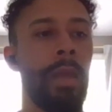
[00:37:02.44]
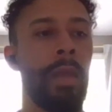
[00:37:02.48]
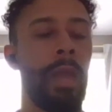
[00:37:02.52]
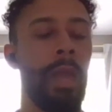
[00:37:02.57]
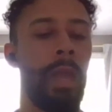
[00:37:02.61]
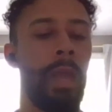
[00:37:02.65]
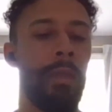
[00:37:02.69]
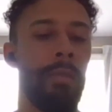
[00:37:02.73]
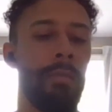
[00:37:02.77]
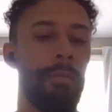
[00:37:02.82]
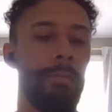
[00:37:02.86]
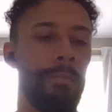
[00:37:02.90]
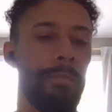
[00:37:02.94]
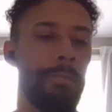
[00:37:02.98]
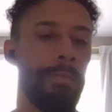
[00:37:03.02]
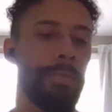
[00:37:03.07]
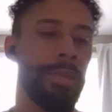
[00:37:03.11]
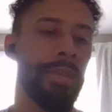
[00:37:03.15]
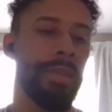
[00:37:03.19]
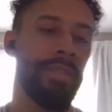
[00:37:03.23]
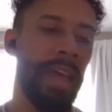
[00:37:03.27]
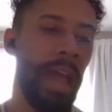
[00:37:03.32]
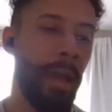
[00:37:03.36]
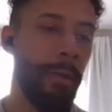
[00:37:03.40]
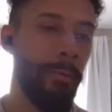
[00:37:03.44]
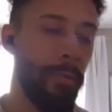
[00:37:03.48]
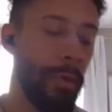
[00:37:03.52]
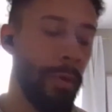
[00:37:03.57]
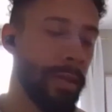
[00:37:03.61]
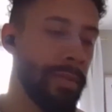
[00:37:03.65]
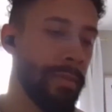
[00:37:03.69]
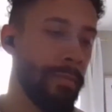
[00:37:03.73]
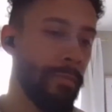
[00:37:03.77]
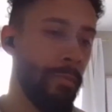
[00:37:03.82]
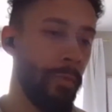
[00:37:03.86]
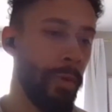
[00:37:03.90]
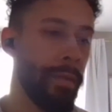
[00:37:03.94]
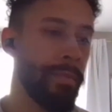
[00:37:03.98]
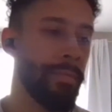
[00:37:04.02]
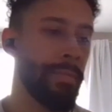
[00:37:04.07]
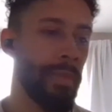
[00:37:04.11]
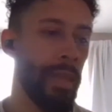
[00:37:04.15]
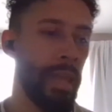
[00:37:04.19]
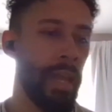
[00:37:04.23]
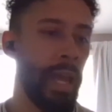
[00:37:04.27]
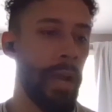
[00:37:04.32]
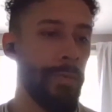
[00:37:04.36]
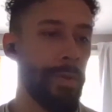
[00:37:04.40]
And to that, one
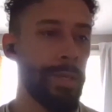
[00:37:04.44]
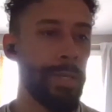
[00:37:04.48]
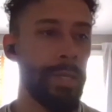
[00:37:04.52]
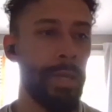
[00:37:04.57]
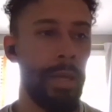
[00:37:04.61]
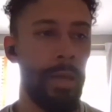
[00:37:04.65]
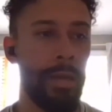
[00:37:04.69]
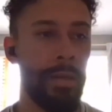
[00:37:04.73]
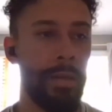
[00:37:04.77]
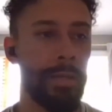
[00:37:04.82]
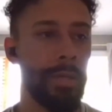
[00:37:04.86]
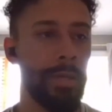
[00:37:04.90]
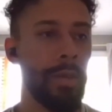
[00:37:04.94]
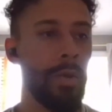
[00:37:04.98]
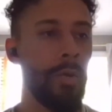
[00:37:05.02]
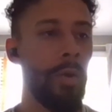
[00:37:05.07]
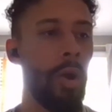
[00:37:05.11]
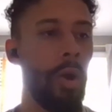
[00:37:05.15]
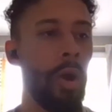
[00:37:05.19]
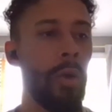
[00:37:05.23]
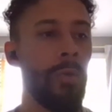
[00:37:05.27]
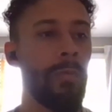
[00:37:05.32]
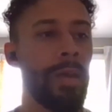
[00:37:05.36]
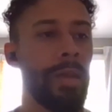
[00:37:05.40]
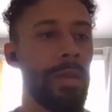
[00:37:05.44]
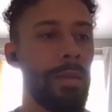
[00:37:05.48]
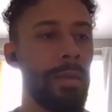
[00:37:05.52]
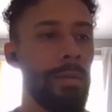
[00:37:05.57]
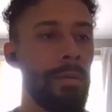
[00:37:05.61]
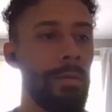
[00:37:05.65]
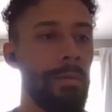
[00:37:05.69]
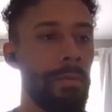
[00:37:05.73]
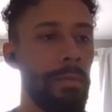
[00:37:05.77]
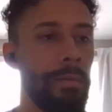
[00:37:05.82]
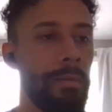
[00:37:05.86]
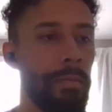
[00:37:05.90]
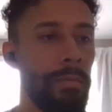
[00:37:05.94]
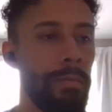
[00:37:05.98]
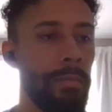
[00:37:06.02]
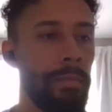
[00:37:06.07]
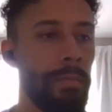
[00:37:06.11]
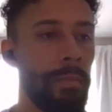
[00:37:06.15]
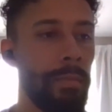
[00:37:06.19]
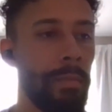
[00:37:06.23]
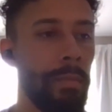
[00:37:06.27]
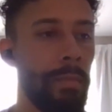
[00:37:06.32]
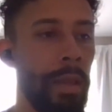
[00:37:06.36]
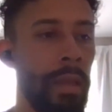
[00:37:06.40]
thing I would say is, you know, are we,
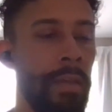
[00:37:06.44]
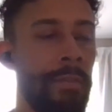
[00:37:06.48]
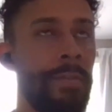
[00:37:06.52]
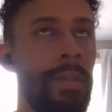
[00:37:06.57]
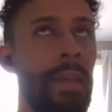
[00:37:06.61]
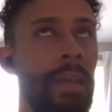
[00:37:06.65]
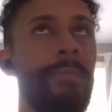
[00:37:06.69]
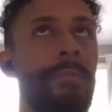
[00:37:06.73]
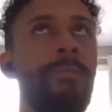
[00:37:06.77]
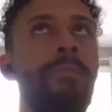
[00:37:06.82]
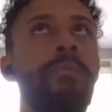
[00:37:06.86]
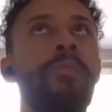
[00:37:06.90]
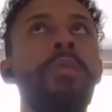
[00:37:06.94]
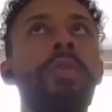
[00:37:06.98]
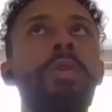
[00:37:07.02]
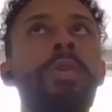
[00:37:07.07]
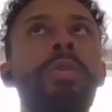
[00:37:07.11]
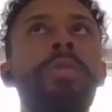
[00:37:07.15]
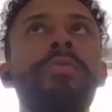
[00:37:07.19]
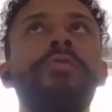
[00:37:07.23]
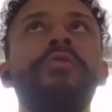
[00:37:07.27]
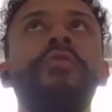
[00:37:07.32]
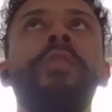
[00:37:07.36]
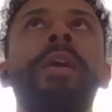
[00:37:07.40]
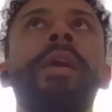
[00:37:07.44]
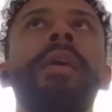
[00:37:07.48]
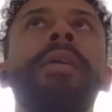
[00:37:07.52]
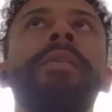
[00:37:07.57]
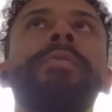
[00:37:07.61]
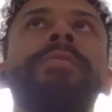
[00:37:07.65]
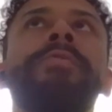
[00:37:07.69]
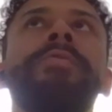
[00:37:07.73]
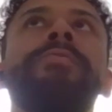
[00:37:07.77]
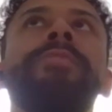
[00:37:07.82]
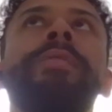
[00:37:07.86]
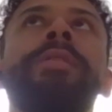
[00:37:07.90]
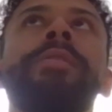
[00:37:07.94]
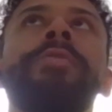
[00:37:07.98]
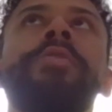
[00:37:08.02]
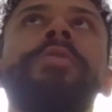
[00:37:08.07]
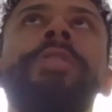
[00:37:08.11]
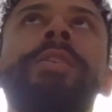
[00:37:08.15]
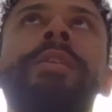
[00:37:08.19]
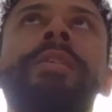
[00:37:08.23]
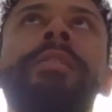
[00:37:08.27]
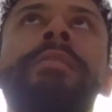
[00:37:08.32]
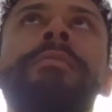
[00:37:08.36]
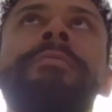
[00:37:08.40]
if we're trying to
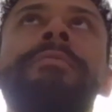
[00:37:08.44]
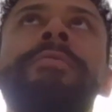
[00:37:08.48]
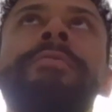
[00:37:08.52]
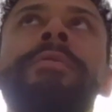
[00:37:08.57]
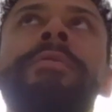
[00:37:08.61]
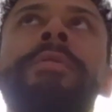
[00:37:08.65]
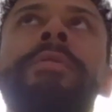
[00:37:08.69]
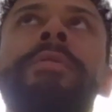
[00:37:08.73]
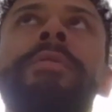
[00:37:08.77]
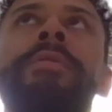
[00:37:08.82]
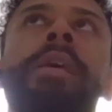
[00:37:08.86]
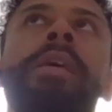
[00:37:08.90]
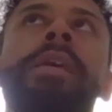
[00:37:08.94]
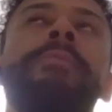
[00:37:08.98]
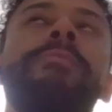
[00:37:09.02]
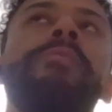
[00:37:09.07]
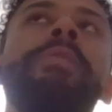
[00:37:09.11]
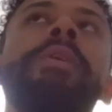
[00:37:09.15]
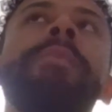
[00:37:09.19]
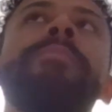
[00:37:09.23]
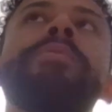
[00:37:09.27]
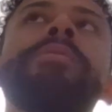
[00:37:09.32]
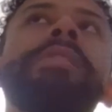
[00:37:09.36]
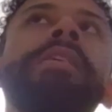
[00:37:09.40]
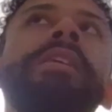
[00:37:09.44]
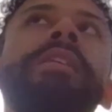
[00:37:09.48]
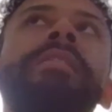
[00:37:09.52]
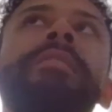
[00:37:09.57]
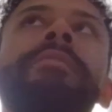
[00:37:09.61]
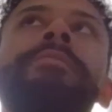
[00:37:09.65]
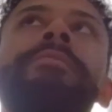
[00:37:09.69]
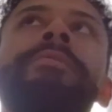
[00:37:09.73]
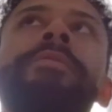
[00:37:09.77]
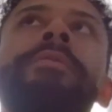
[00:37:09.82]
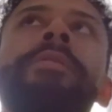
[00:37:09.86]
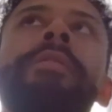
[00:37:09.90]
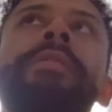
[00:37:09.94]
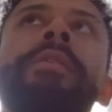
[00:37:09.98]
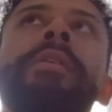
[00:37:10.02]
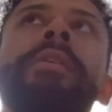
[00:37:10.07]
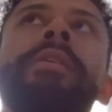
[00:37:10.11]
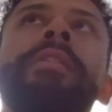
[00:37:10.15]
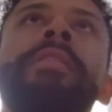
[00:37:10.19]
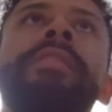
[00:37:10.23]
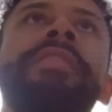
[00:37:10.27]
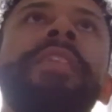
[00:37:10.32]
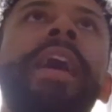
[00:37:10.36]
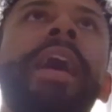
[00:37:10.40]
achieve, if we believe
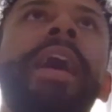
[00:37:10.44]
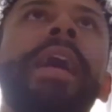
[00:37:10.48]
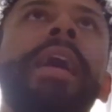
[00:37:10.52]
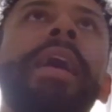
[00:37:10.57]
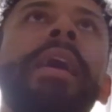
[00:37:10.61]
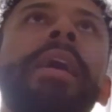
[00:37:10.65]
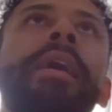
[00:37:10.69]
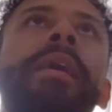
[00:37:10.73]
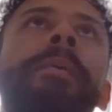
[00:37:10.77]
that